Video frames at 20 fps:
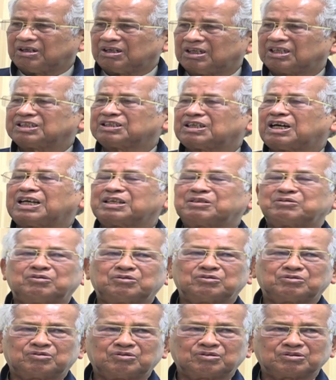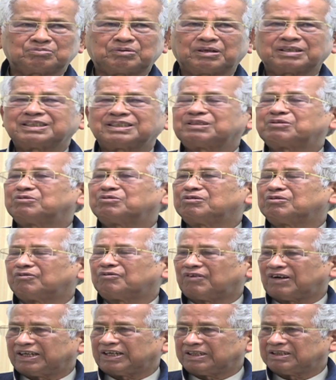High Court goes, but he couldn't
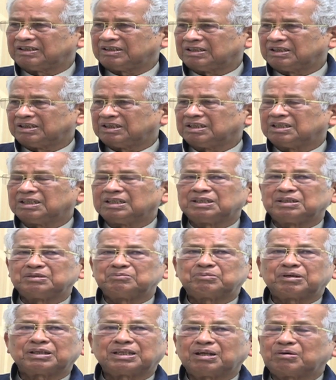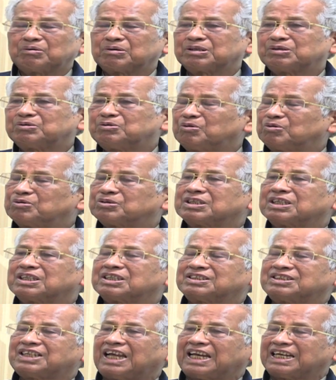find. But there was no
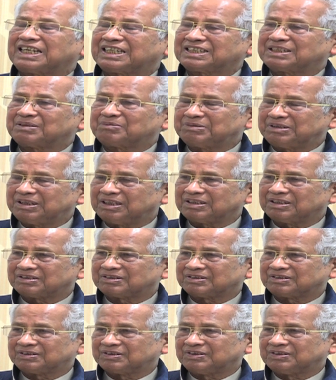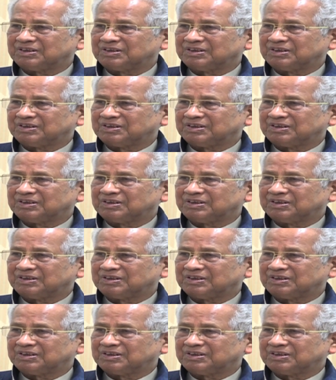such direct evidence.